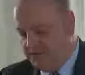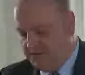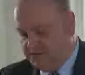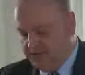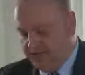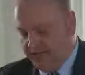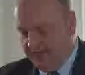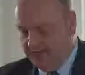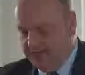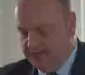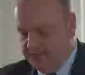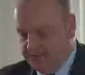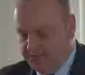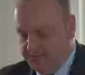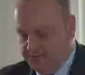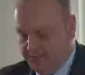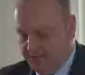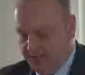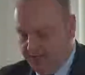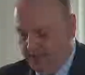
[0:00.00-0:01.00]

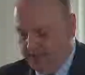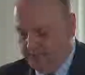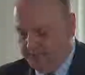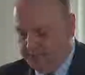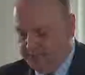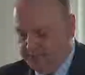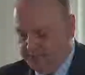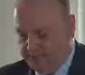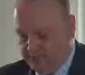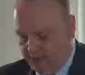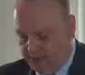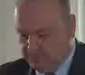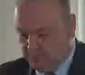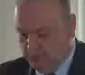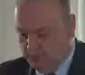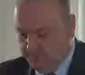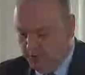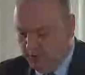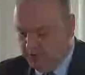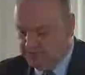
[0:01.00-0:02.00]
change becomes much
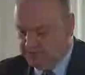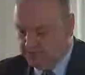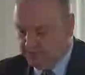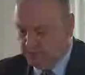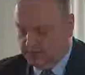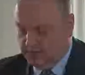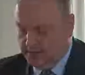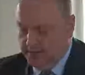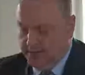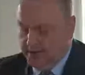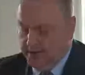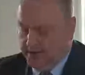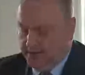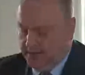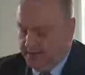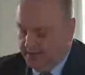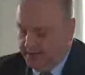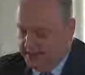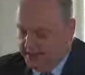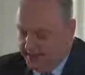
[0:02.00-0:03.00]
more possible,
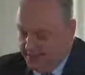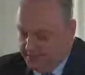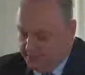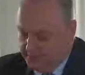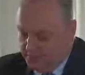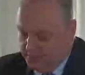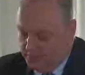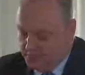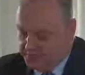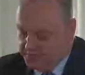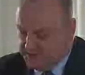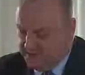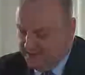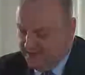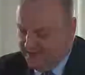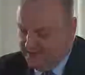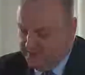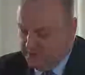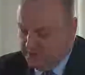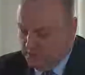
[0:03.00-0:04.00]
and of course,
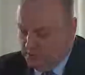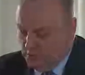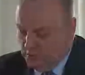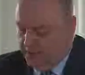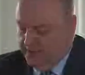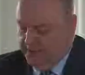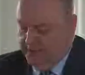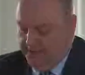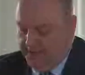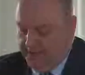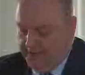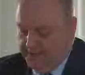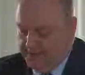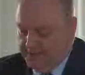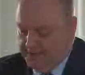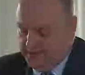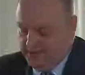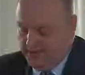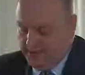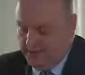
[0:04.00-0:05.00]
even looking
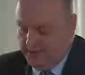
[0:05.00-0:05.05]
at